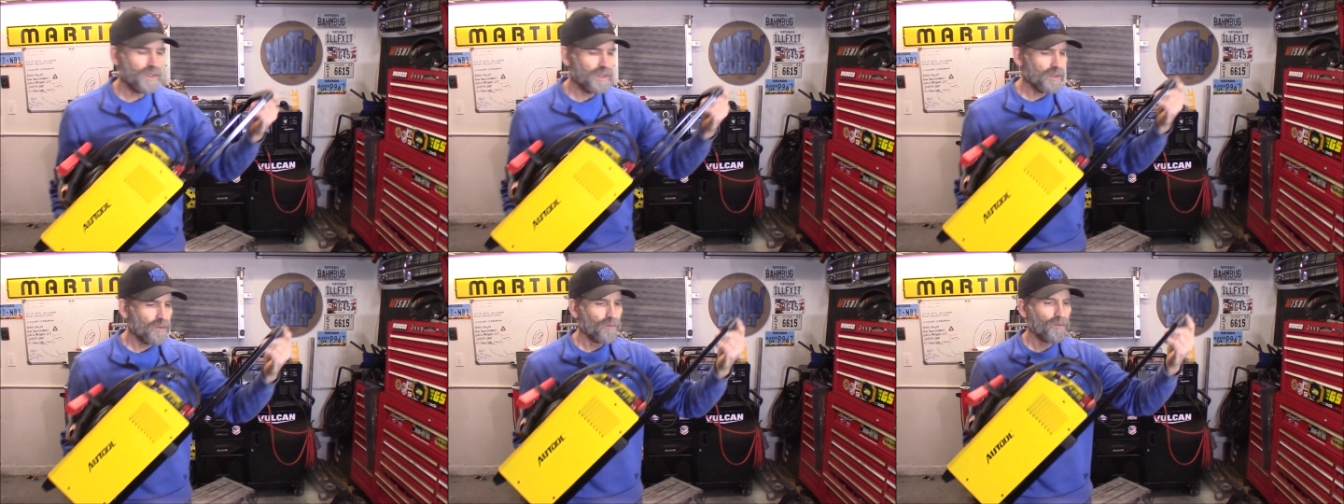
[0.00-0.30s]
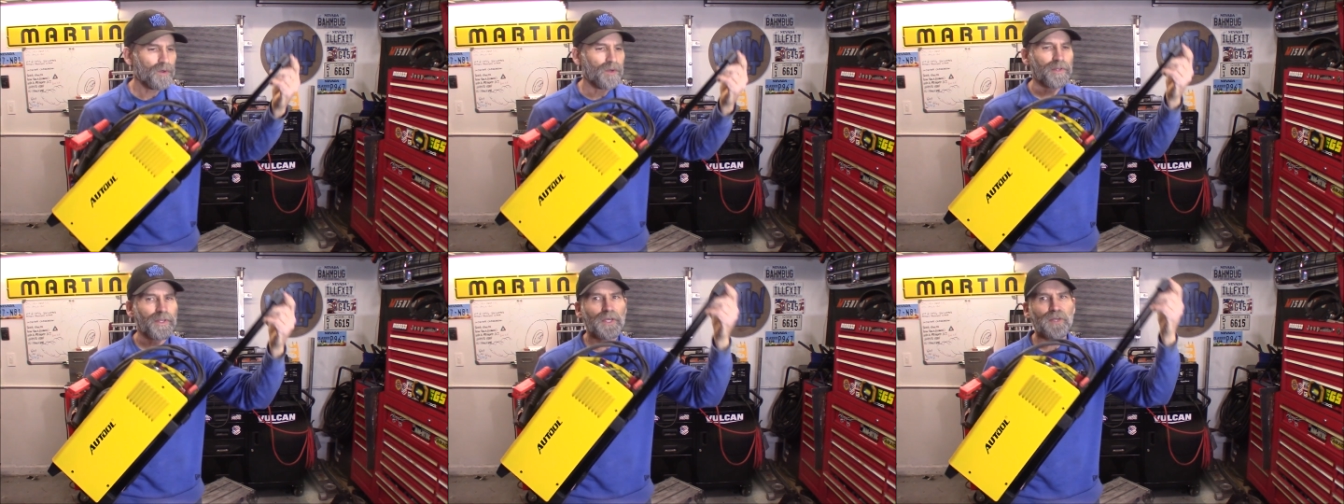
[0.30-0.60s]

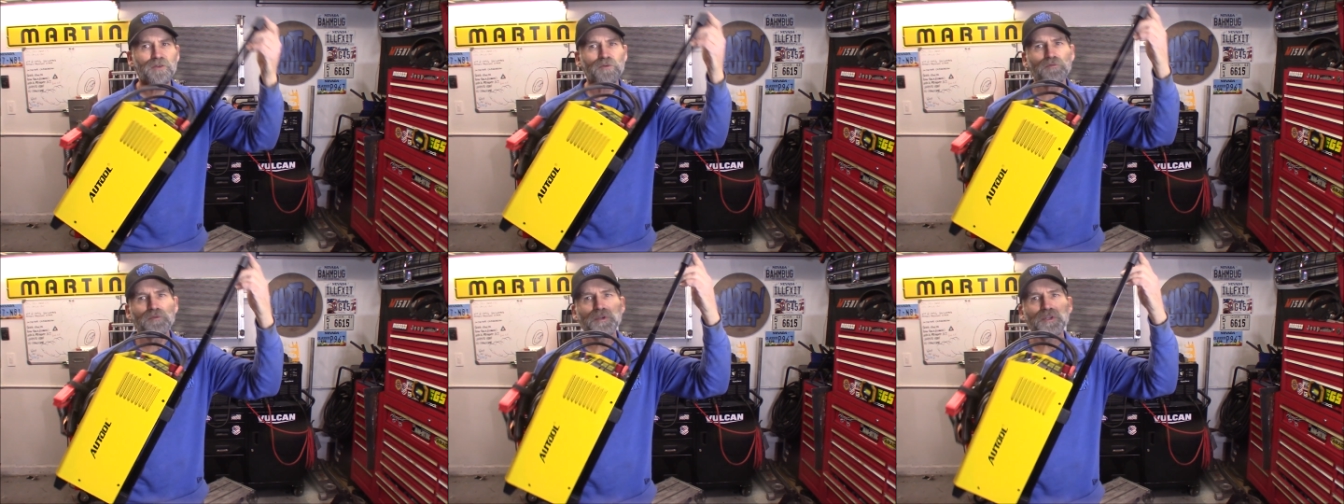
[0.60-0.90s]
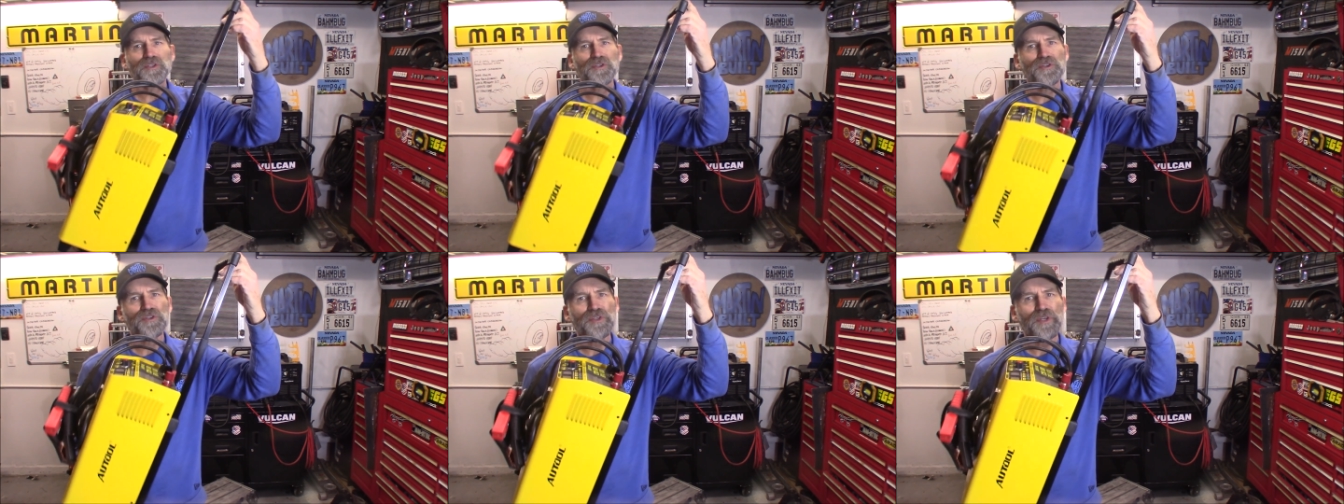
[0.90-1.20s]
One of the other
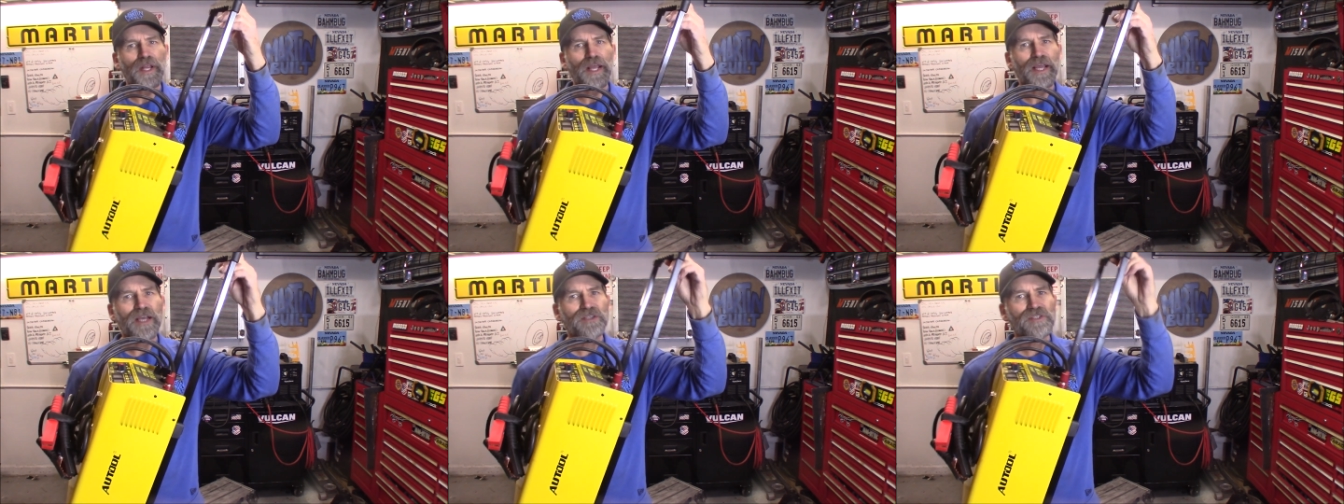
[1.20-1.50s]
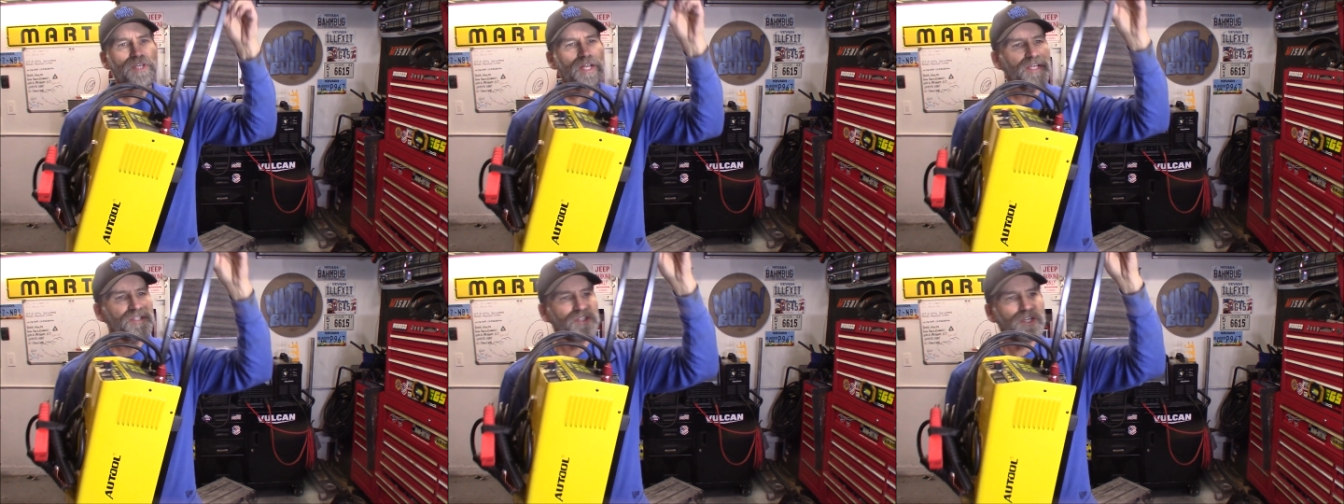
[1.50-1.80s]
features it has, it
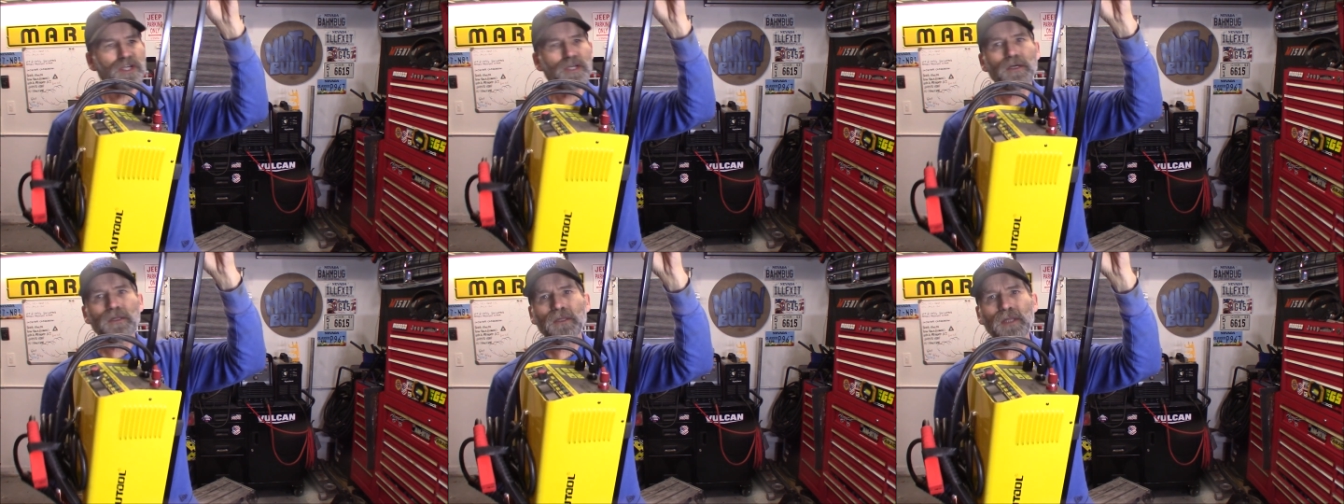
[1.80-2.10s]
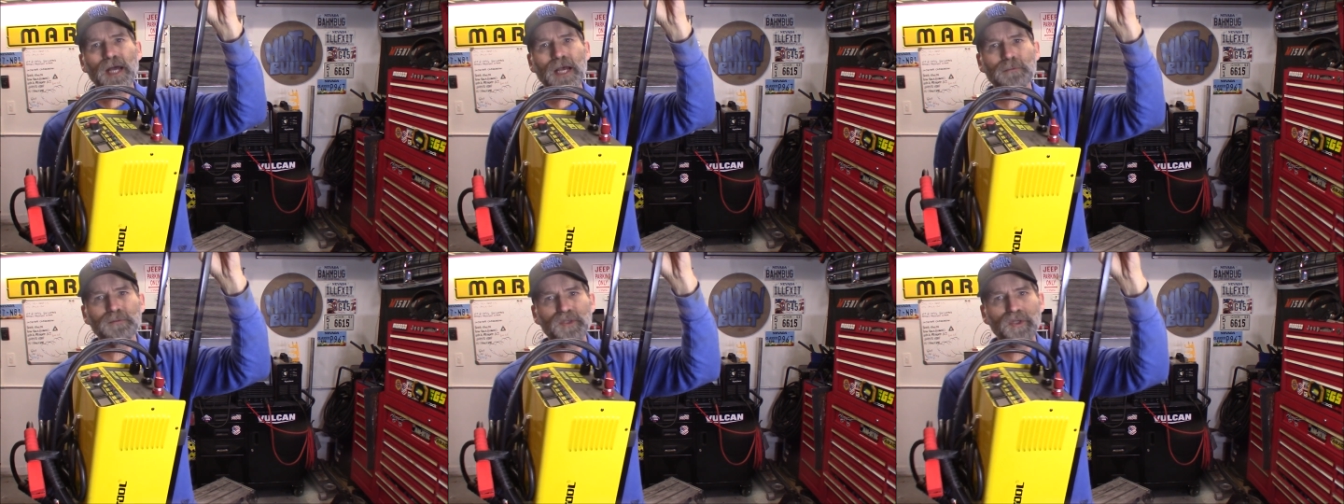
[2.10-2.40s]
has a
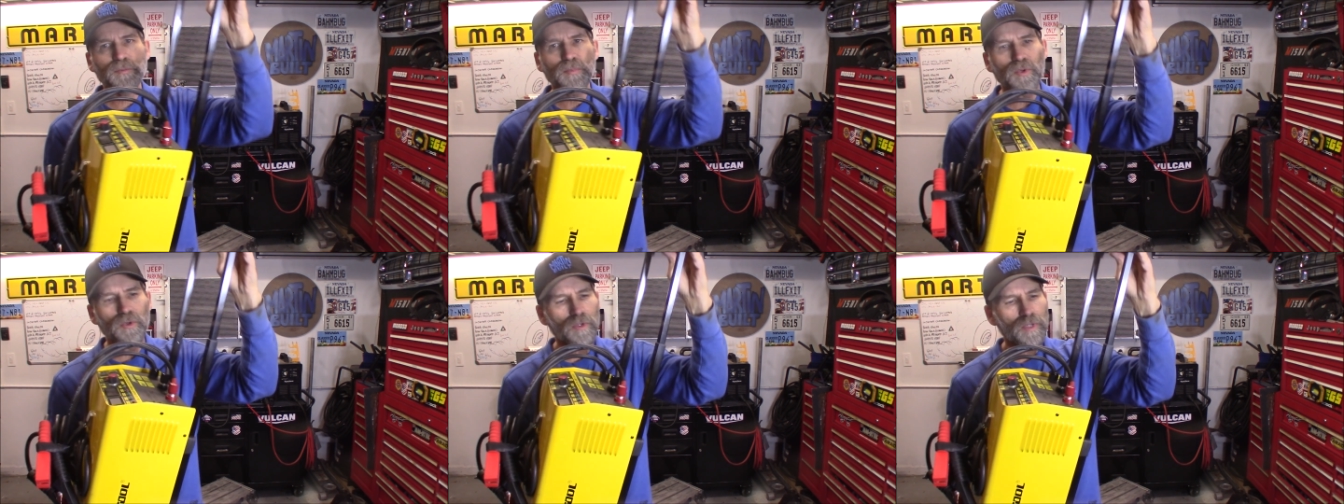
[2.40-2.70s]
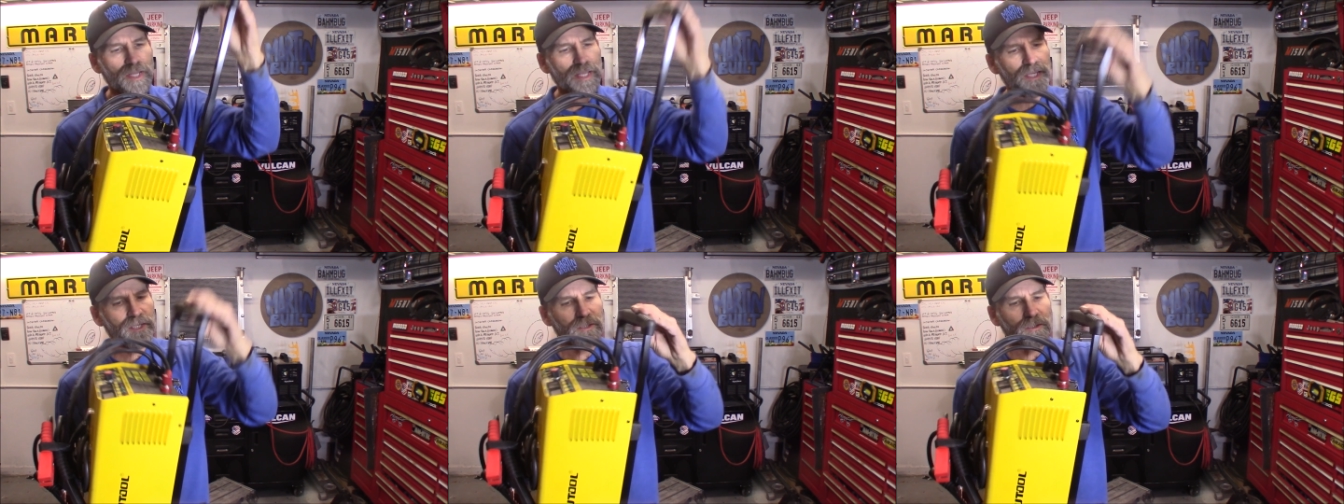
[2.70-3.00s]
collapsible
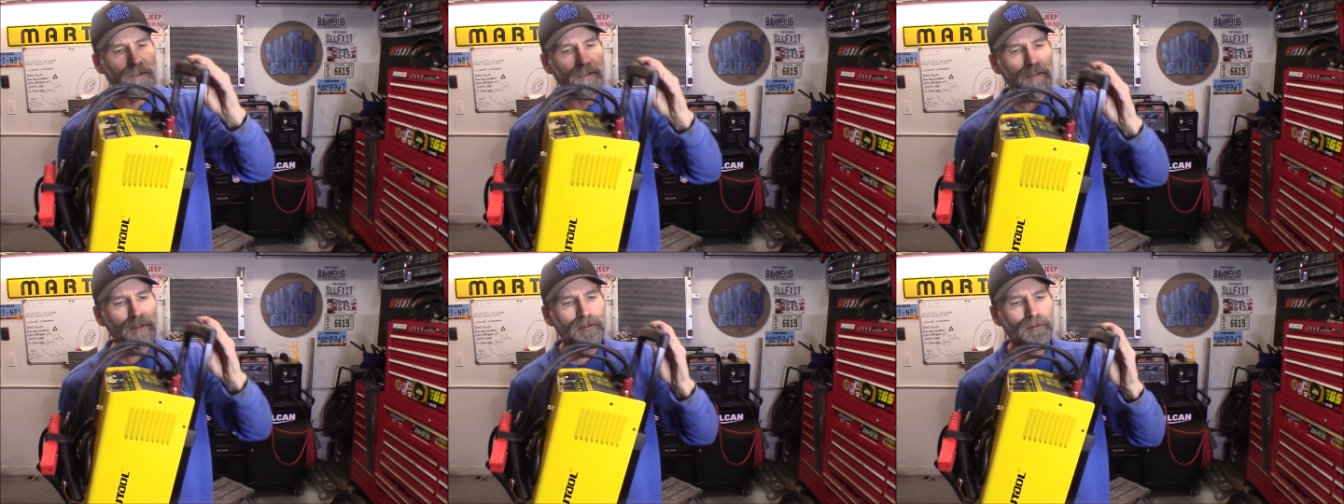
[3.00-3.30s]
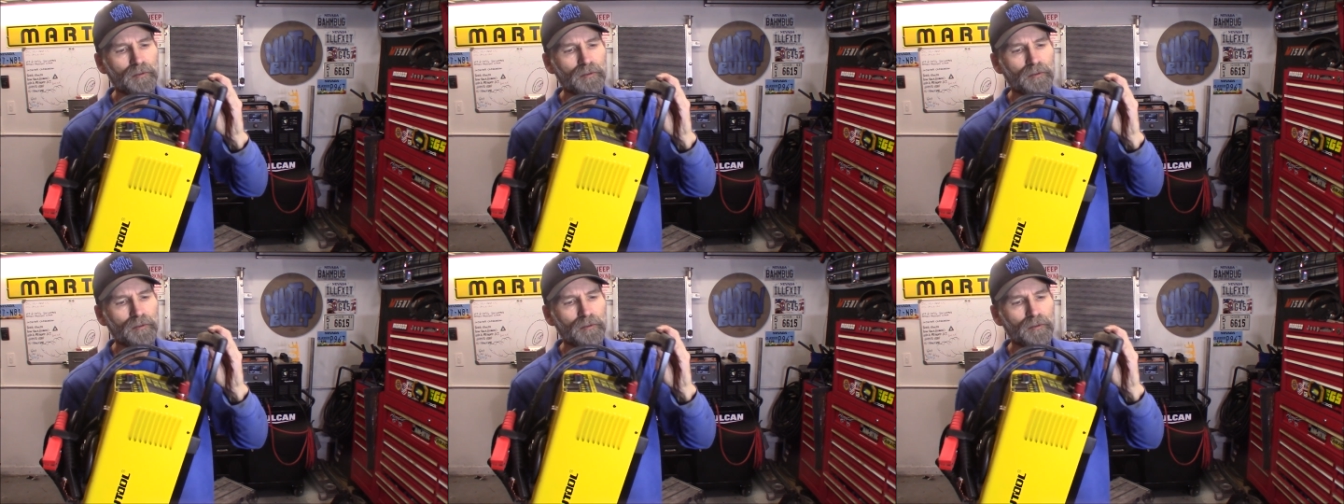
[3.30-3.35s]
handle,